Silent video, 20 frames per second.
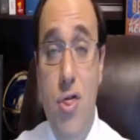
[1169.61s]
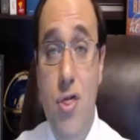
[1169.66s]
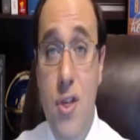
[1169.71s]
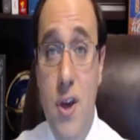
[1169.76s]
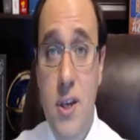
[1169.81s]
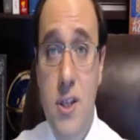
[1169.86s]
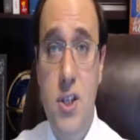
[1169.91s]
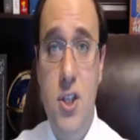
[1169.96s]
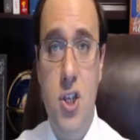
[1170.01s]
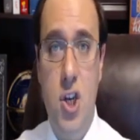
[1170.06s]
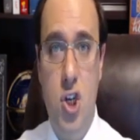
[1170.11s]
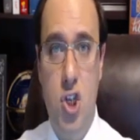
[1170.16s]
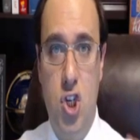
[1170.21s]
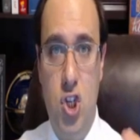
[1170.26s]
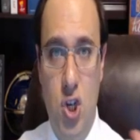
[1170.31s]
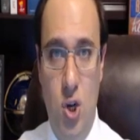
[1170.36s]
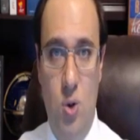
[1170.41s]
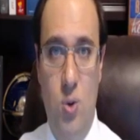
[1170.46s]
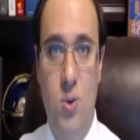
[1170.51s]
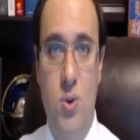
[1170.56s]
this
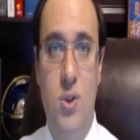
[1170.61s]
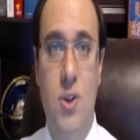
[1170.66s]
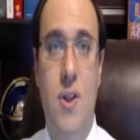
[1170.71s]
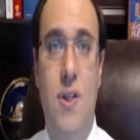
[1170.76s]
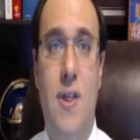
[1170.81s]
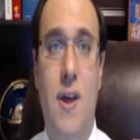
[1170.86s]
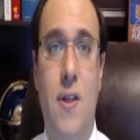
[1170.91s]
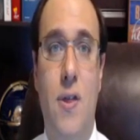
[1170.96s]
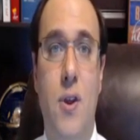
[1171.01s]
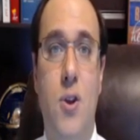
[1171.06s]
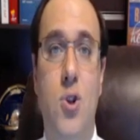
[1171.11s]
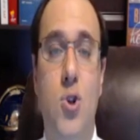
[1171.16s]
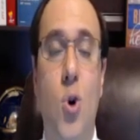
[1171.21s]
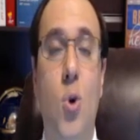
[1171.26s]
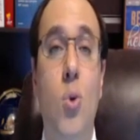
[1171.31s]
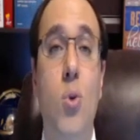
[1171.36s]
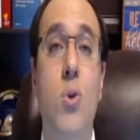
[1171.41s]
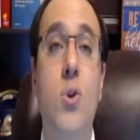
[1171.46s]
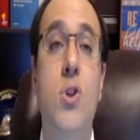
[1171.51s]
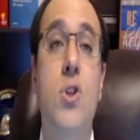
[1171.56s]
shows that the
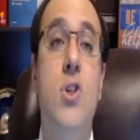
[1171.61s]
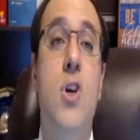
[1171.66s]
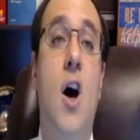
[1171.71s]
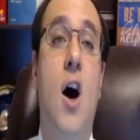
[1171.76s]
total